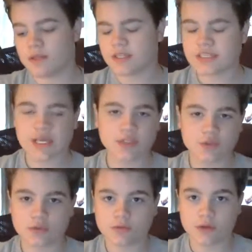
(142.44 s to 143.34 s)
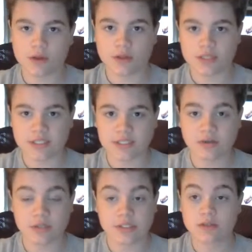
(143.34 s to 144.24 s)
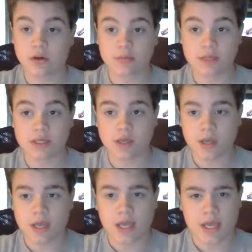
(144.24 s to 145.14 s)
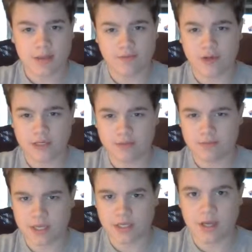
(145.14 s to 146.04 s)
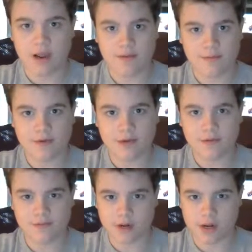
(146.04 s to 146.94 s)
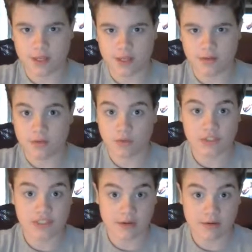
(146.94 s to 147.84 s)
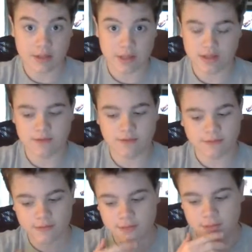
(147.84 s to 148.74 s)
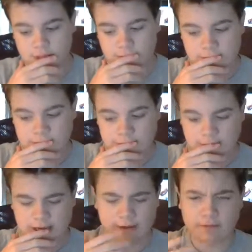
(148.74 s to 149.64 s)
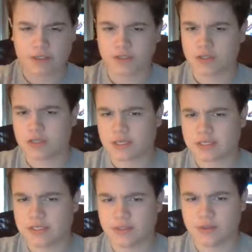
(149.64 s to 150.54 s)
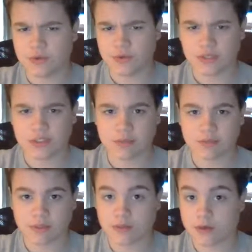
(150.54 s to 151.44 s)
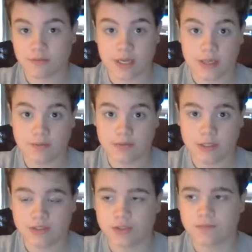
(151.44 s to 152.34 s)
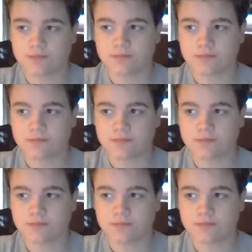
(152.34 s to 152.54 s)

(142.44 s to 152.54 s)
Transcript: schedule for all this is going to be, if I can make it, every Friday or Saturday if I have extra things to do or something of that nature.